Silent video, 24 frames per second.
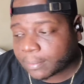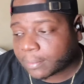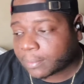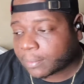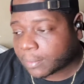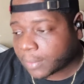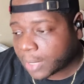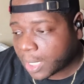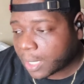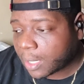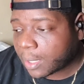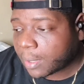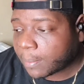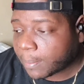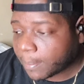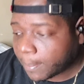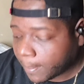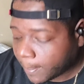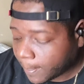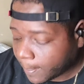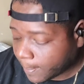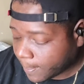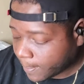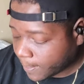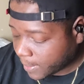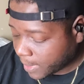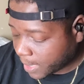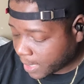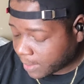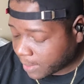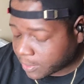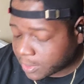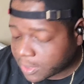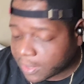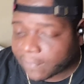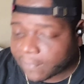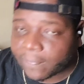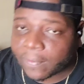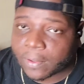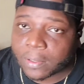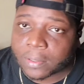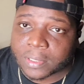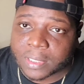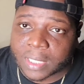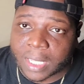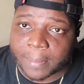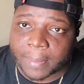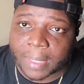You know, that was the
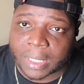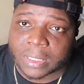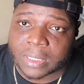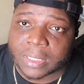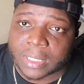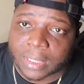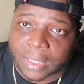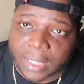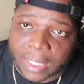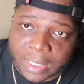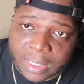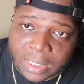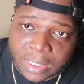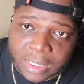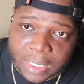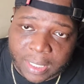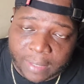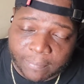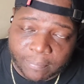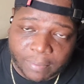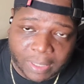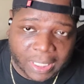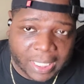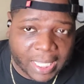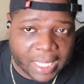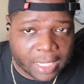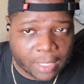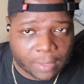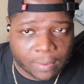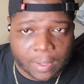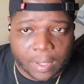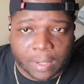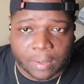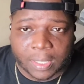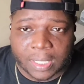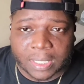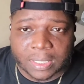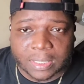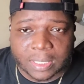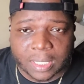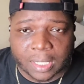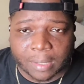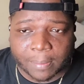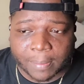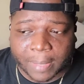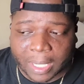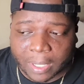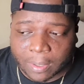first time I took that stuff, but later on it
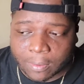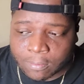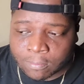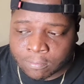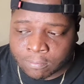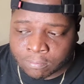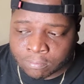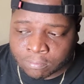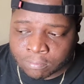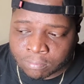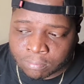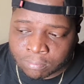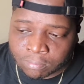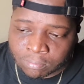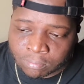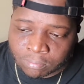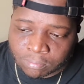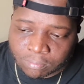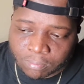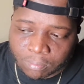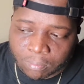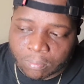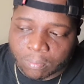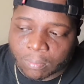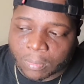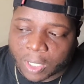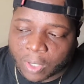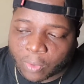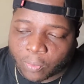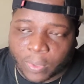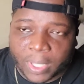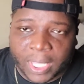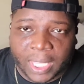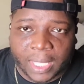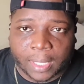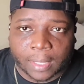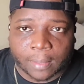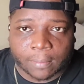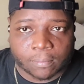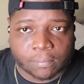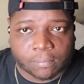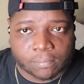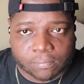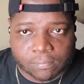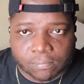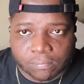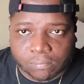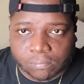took about a week.
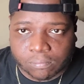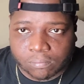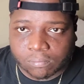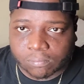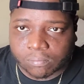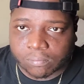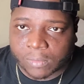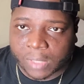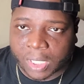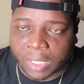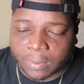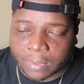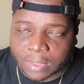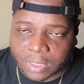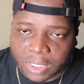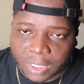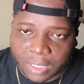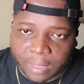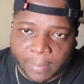It took